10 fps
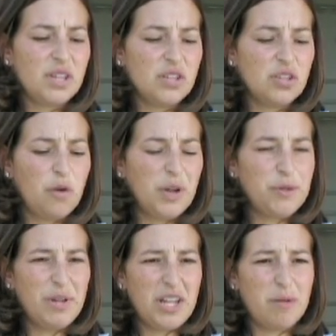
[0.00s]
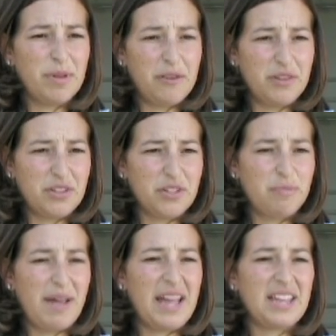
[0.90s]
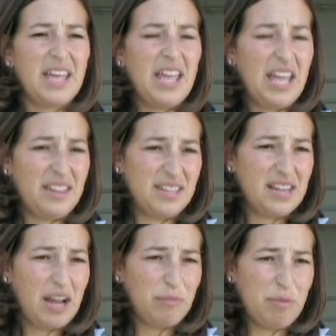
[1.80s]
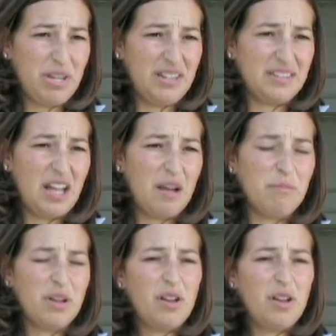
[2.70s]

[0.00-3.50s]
So once we get our blood results back and the time limit is up